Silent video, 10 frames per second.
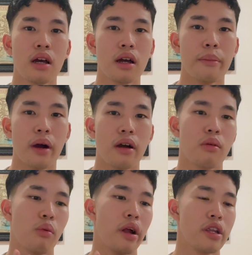
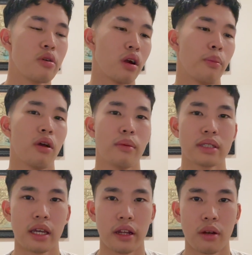But when you are appointment
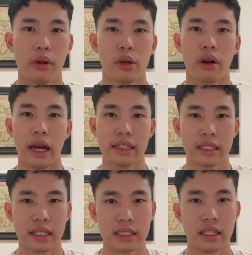setting, when you're in high
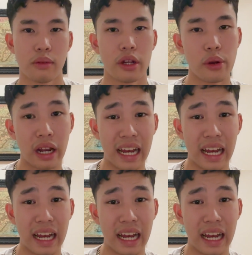ticket sales, when you're in